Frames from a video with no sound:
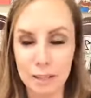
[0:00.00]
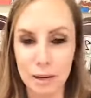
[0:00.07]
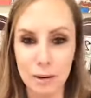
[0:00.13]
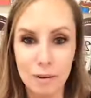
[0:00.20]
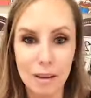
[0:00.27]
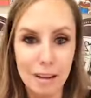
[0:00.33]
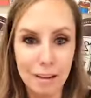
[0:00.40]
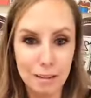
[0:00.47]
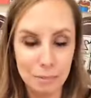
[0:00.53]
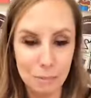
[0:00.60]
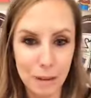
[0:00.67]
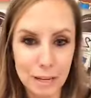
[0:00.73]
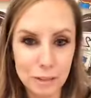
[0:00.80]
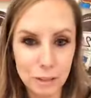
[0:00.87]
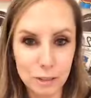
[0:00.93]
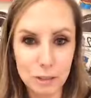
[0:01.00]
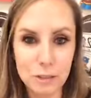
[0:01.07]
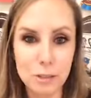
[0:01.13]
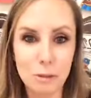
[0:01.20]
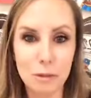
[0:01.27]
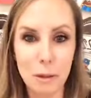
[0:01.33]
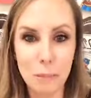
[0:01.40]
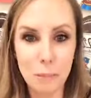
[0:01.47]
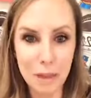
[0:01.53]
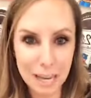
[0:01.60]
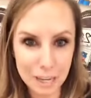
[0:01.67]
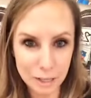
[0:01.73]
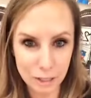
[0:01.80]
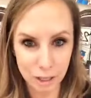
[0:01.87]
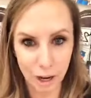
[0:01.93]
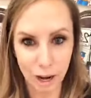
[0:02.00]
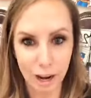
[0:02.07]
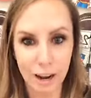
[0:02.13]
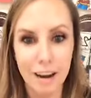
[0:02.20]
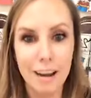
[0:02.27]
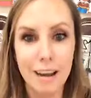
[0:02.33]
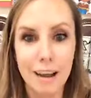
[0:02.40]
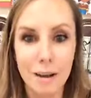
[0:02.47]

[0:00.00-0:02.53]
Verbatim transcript: So make sure you're doing a picture